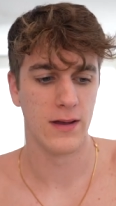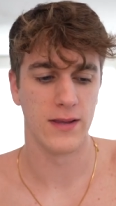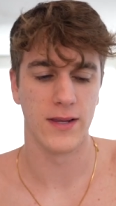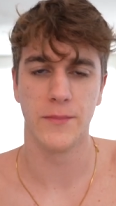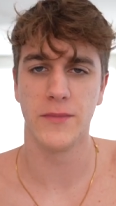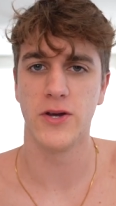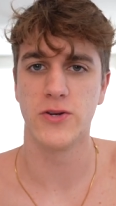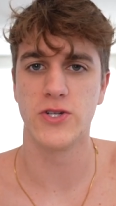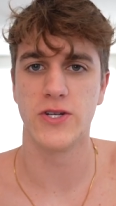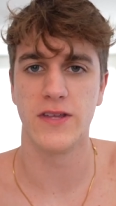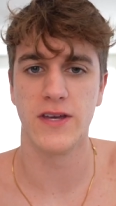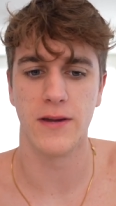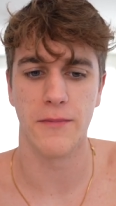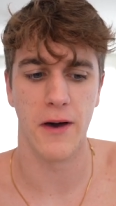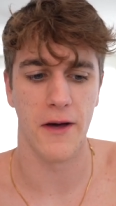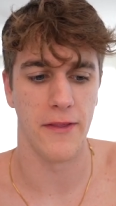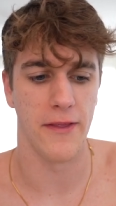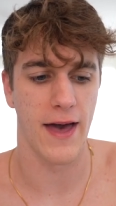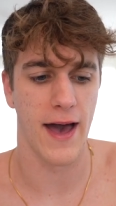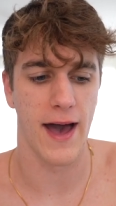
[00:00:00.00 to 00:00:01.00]
me know what you think
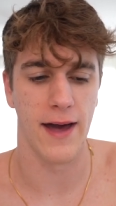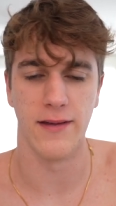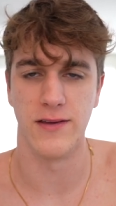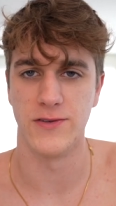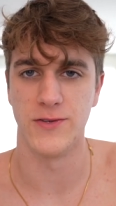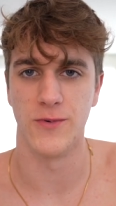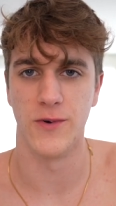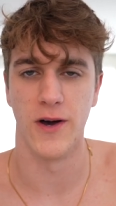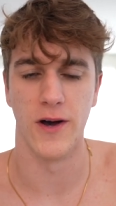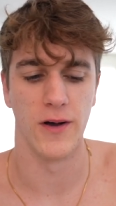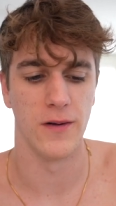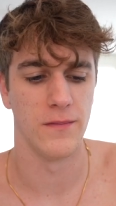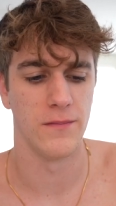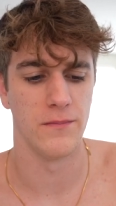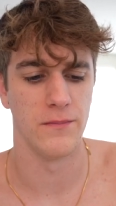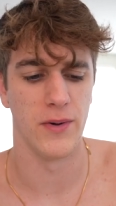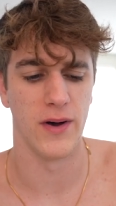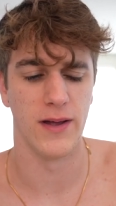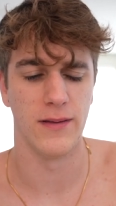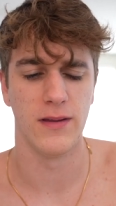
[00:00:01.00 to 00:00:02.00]
about that as well.
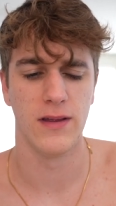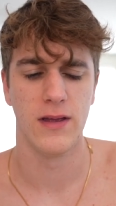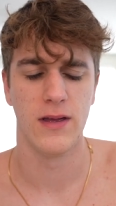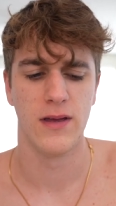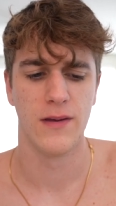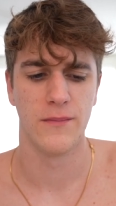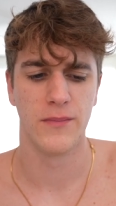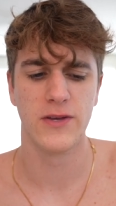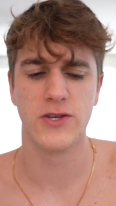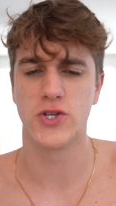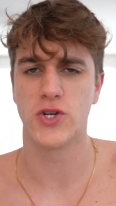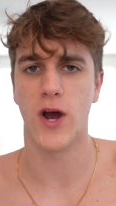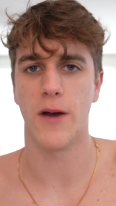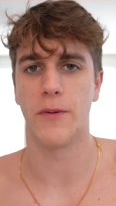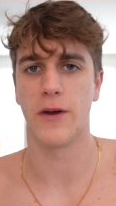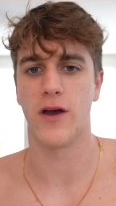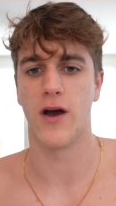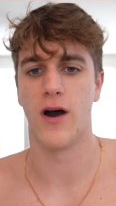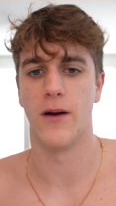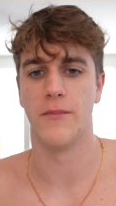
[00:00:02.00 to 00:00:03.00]
But please drop
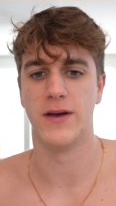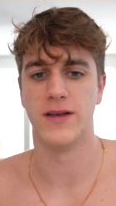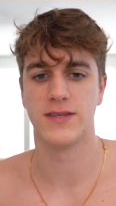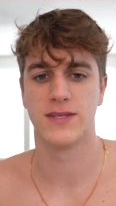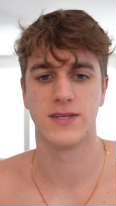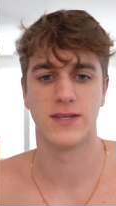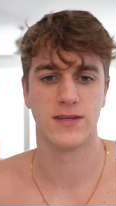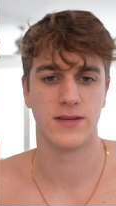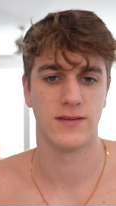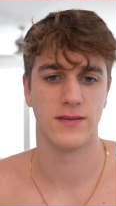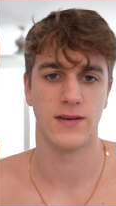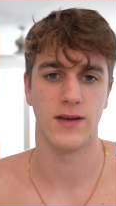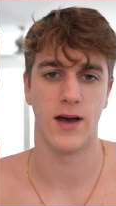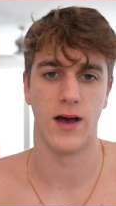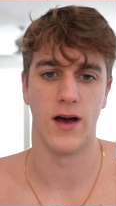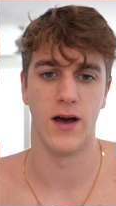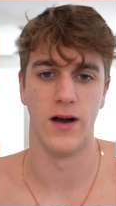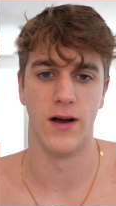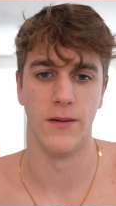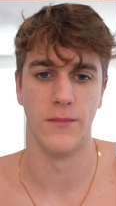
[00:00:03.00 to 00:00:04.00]
a comment
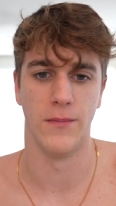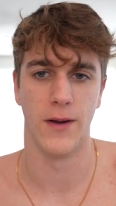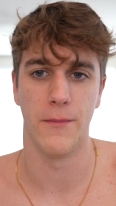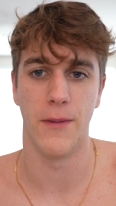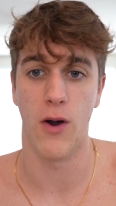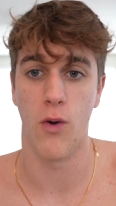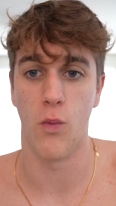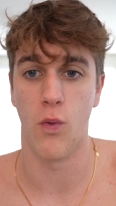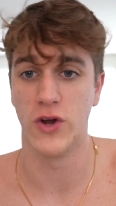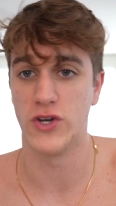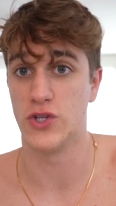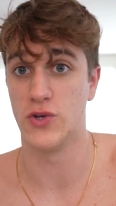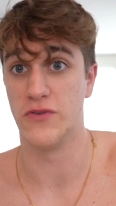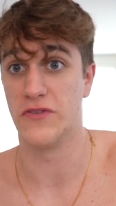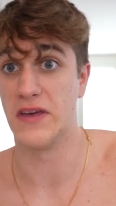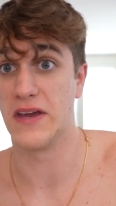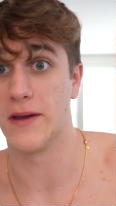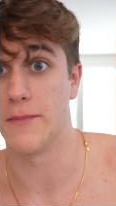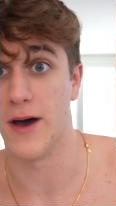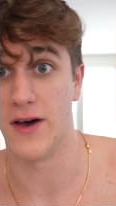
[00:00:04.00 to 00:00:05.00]
about what you
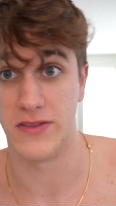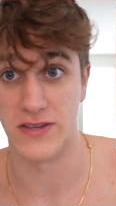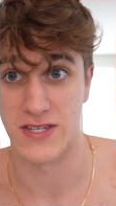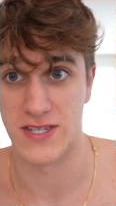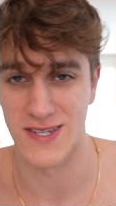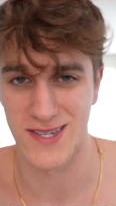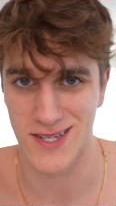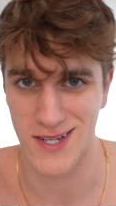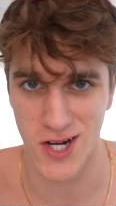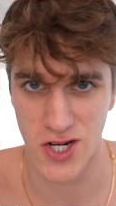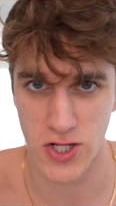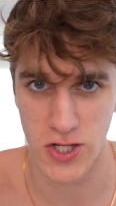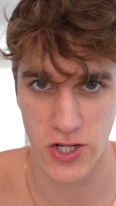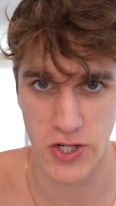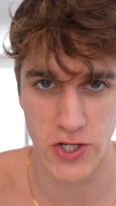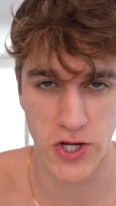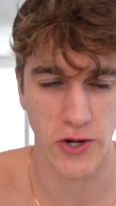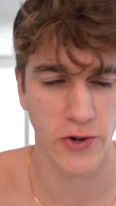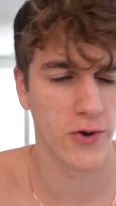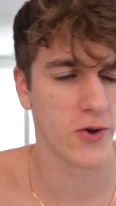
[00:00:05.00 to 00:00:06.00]
think about this discussion in
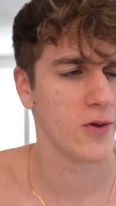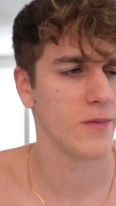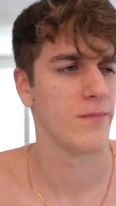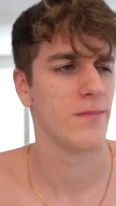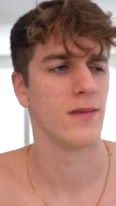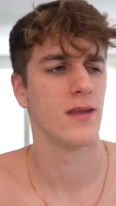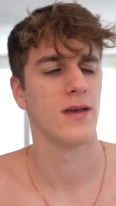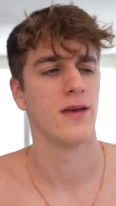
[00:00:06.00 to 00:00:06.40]
general.